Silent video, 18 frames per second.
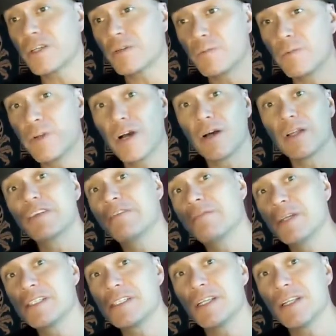we all live
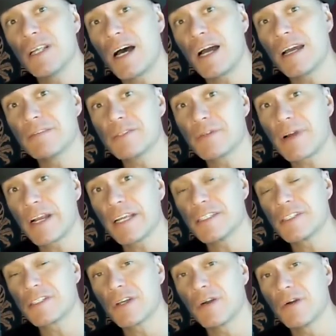busy lives, right?
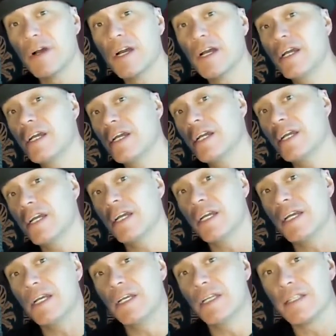So
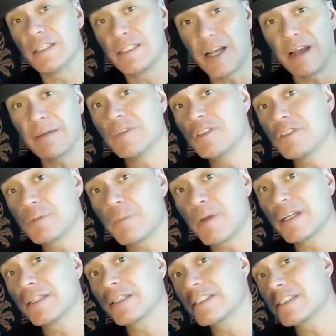the time you
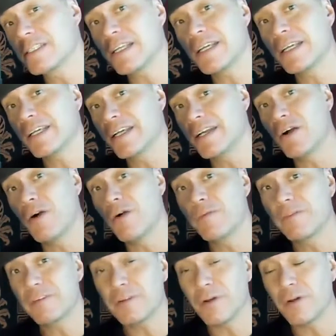spend listening and
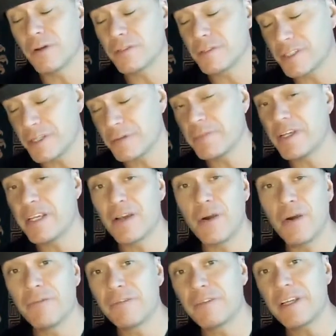
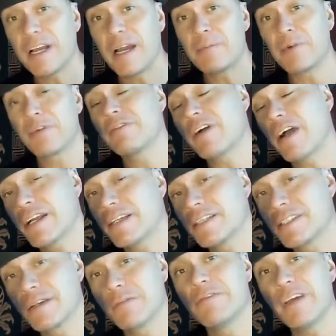hopefully I'm providing
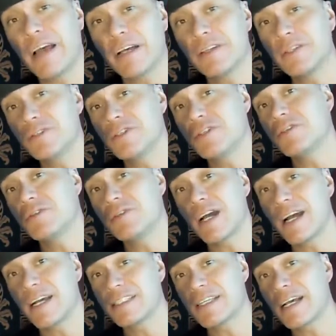some value to you
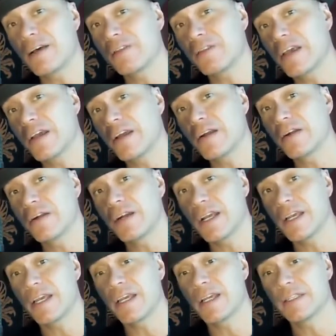guys out there.
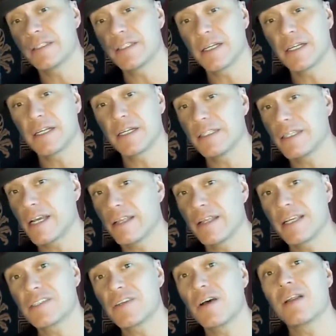And yeah,
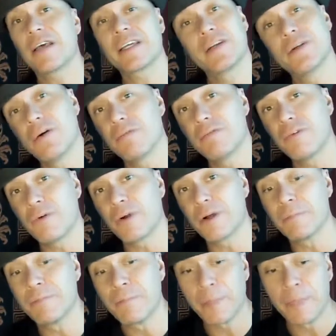that's all I can hope
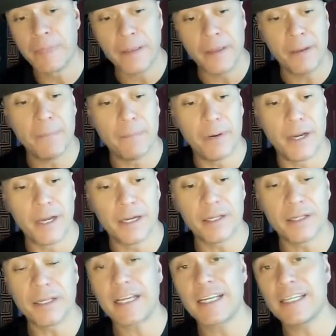for.
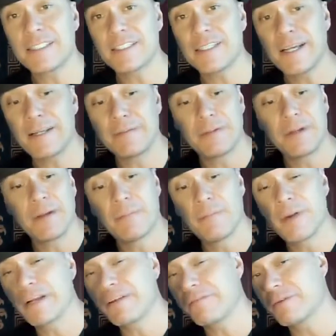But like I said,
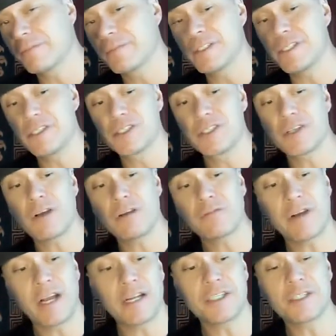Mike from the
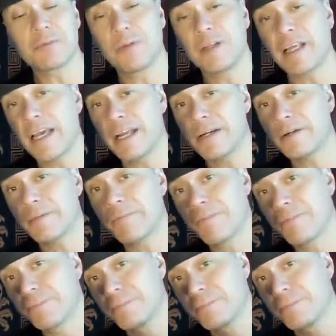Songwriter's Planner.